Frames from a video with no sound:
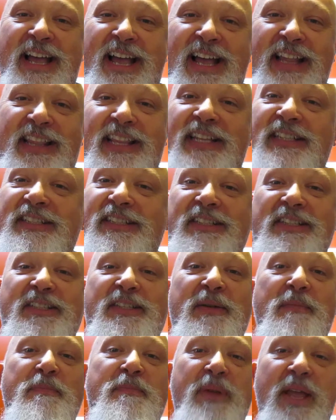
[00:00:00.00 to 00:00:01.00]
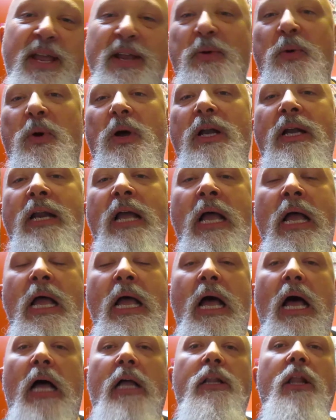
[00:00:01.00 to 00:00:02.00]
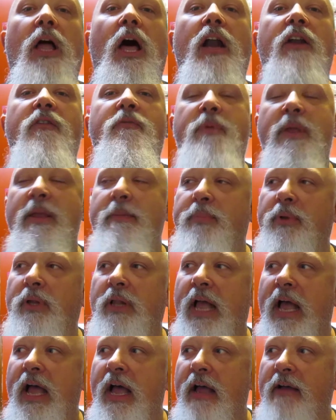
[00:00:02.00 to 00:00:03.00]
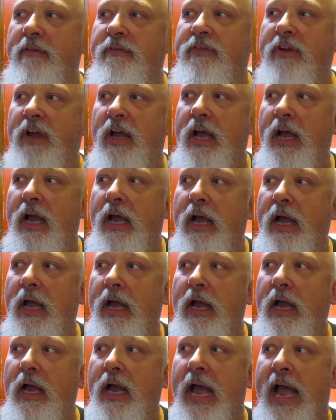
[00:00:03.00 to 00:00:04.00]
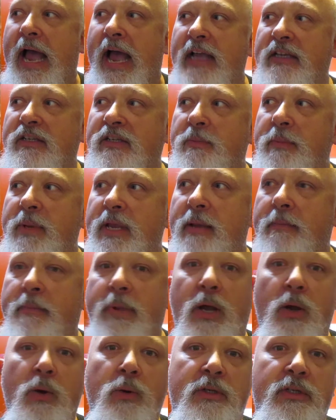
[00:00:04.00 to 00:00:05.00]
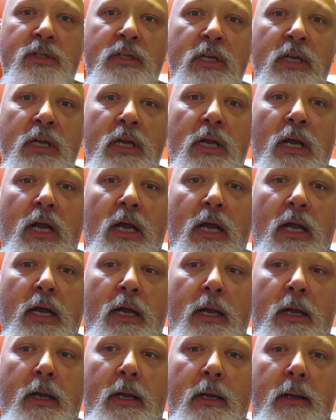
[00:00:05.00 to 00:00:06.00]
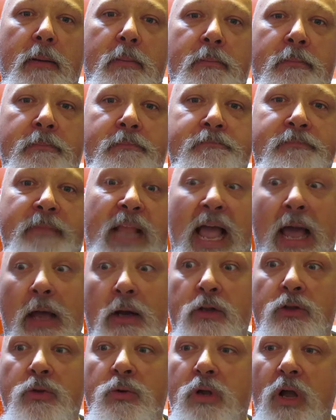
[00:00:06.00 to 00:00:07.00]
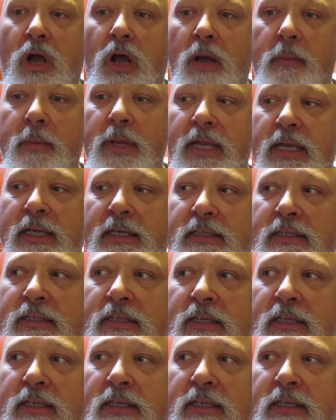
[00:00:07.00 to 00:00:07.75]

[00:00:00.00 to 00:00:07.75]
This is a big one. A lot of people have asked me about how to do comics,